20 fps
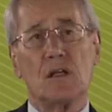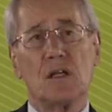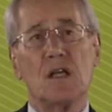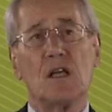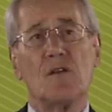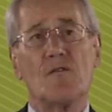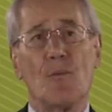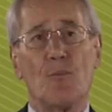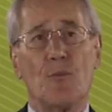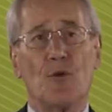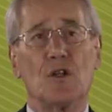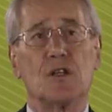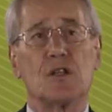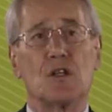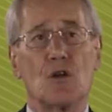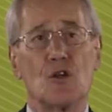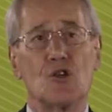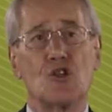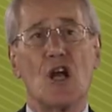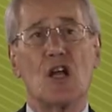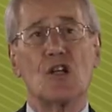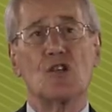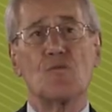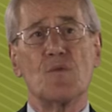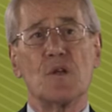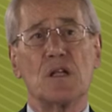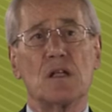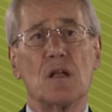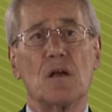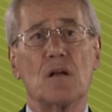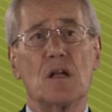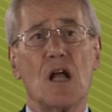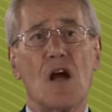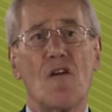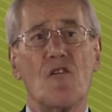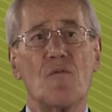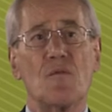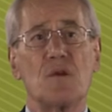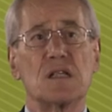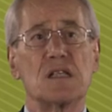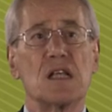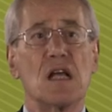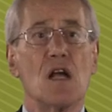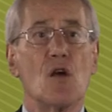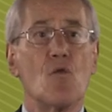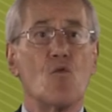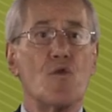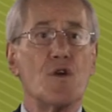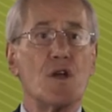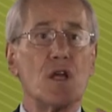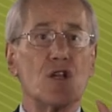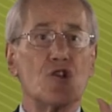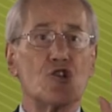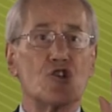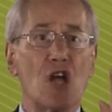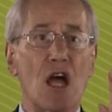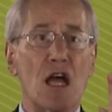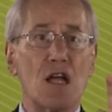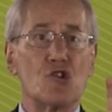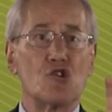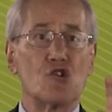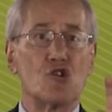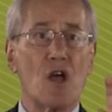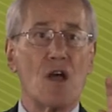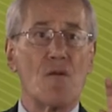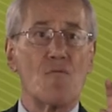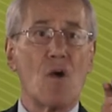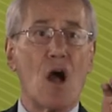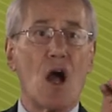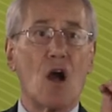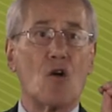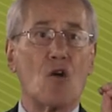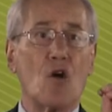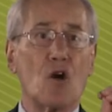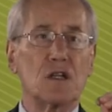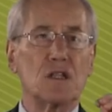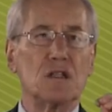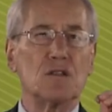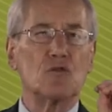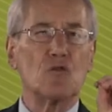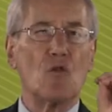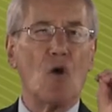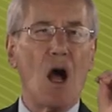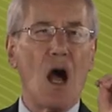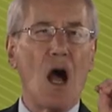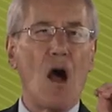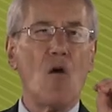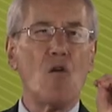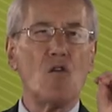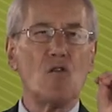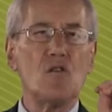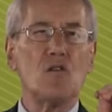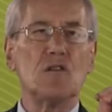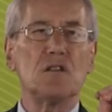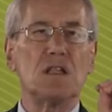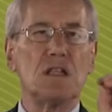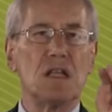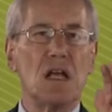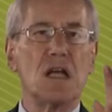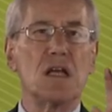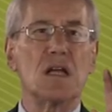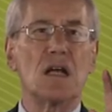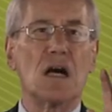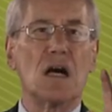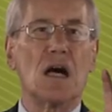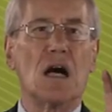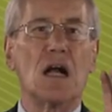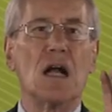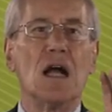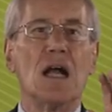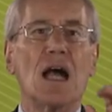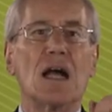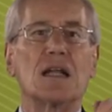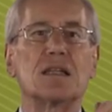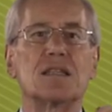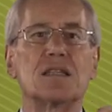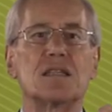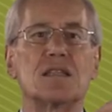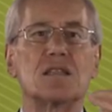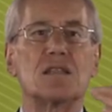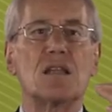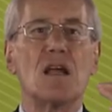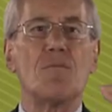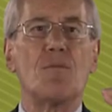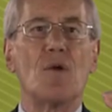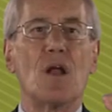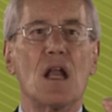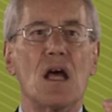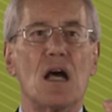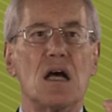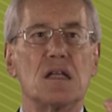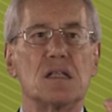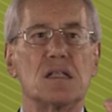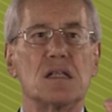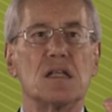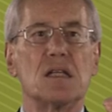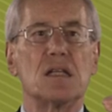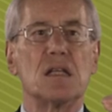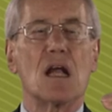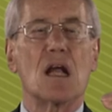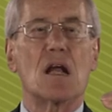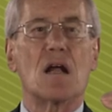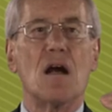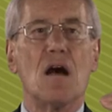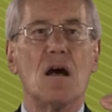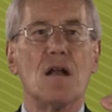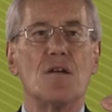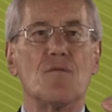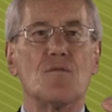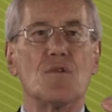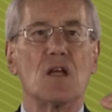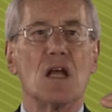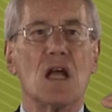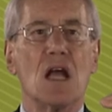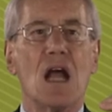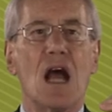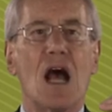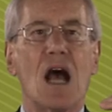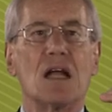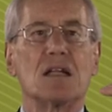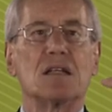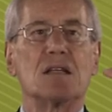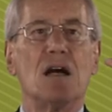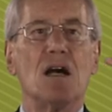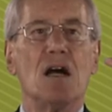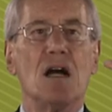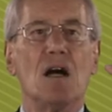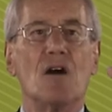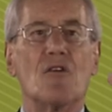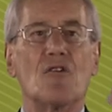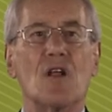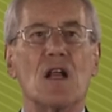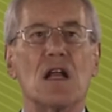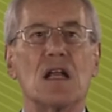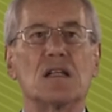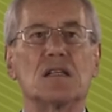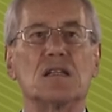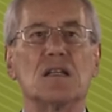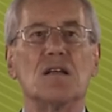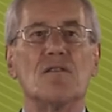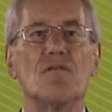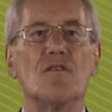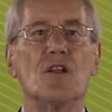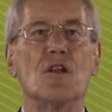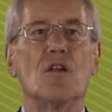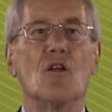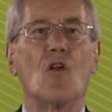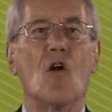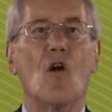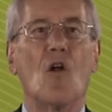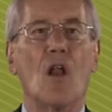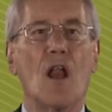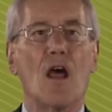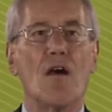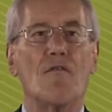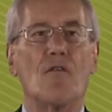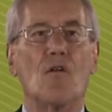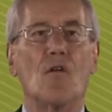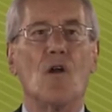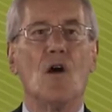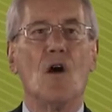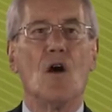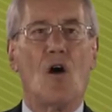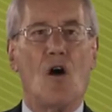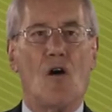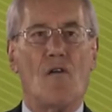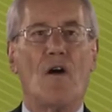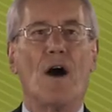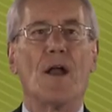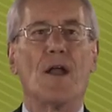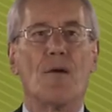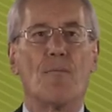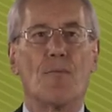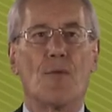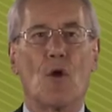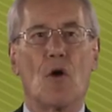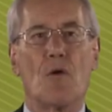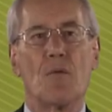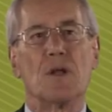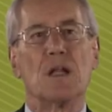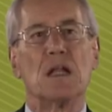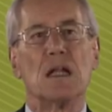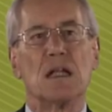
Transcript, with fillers: give a political judgment on governments. We judge them according to how good they are at stabilizing the economy at a relatively low level of unemployment.